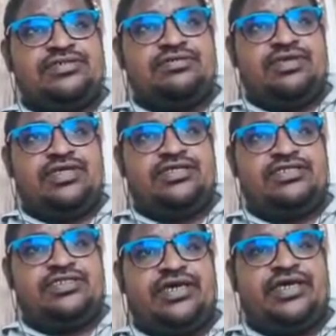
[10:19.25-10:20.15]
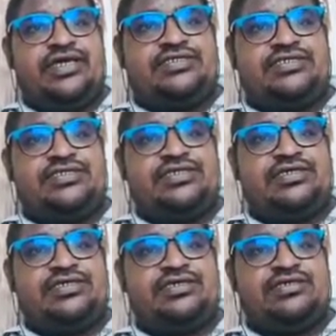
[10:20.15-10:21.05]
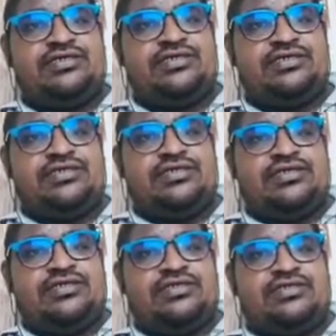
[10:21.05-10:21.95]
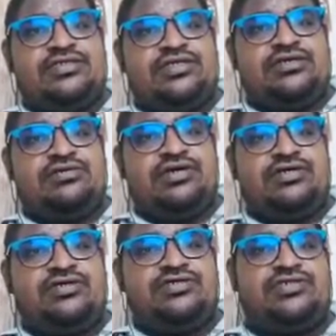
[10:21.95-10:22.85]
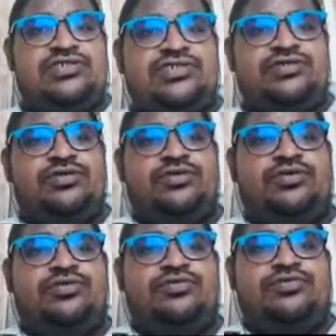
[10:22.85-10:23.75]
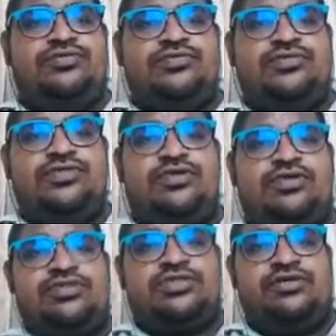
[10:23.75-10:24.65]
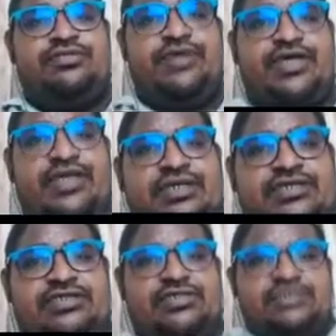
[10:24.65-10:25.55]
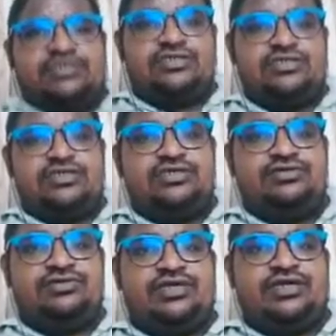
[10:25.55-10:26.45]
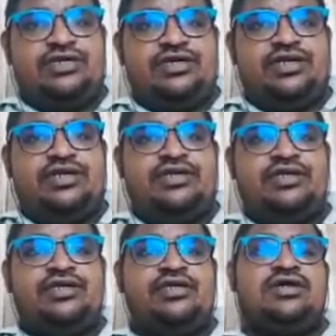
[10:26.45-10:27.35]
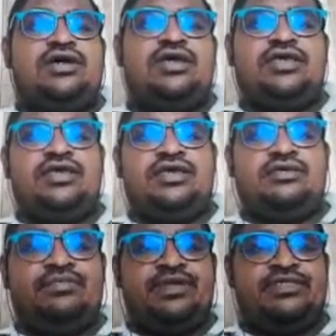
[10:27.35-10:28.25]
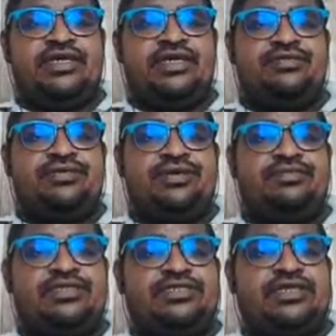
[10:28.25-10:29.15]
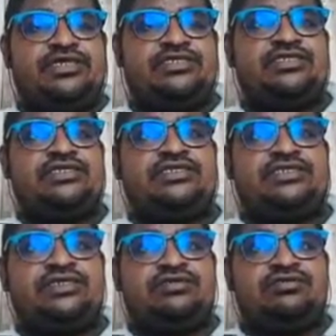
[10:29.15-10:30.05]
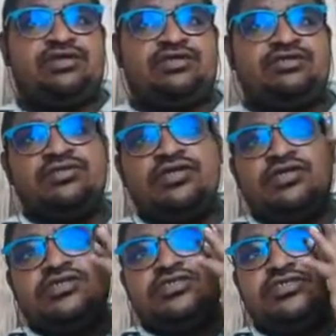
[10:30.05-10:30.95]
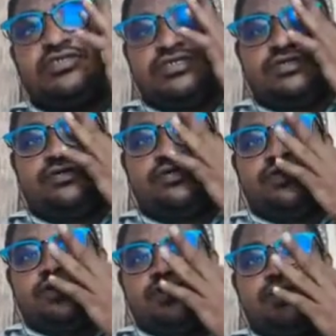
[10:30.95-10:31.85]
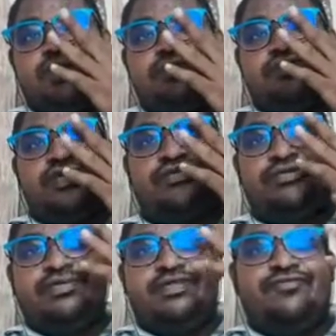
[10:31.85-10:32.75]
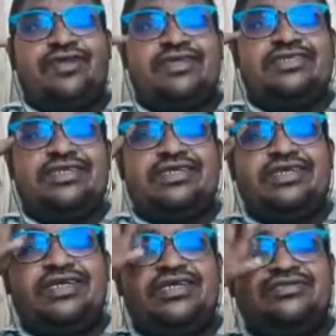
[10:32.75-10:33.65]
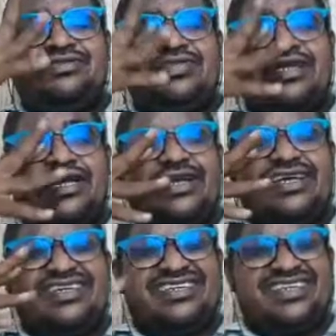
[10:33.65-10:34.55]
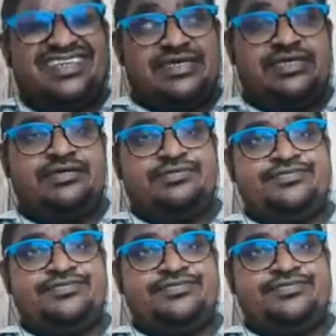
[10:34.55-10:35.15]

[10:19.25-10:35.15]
plus IC is equal to 0. The loads are balanced, then we can write IA plus IB plus IC is equal to 0. Now there will be the flux linkage with conductor A